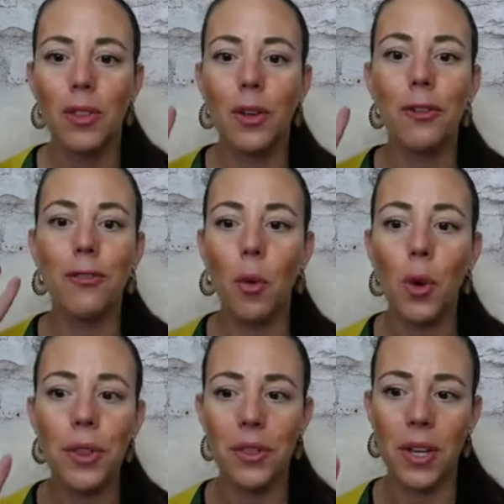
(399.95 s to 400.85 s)
The
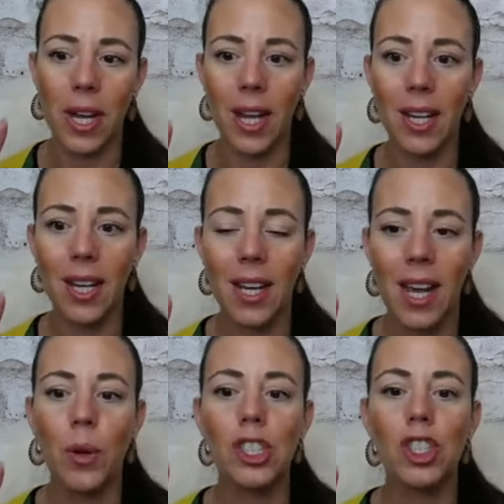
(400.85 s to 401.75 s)
fourth thing,
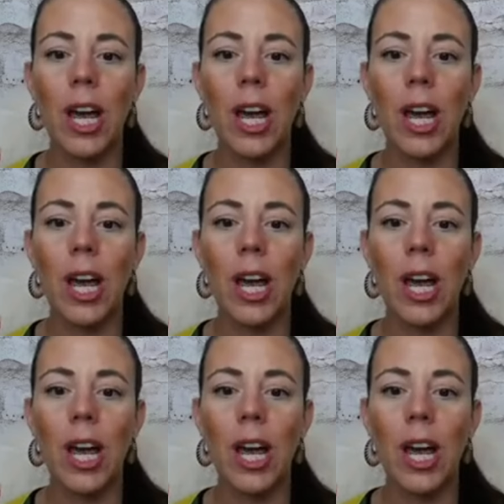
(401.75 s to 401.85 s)
which,